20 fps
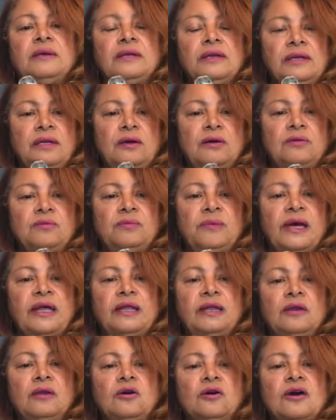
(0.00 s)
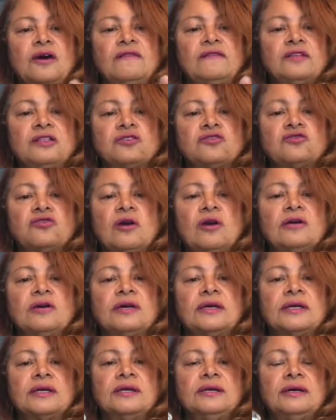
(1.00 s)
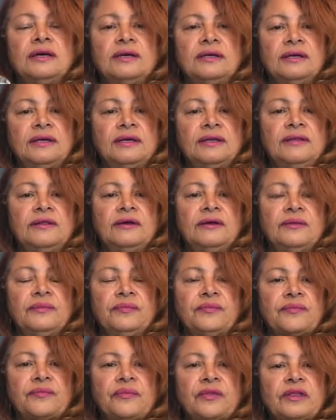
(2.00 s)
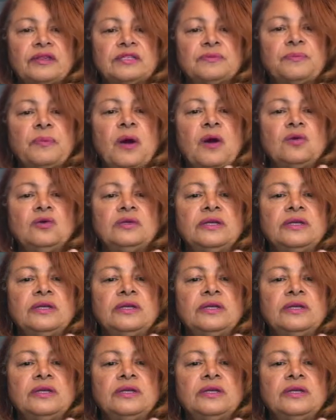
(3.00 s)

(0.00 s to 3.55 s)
you know, by the look of its trunk, the spout.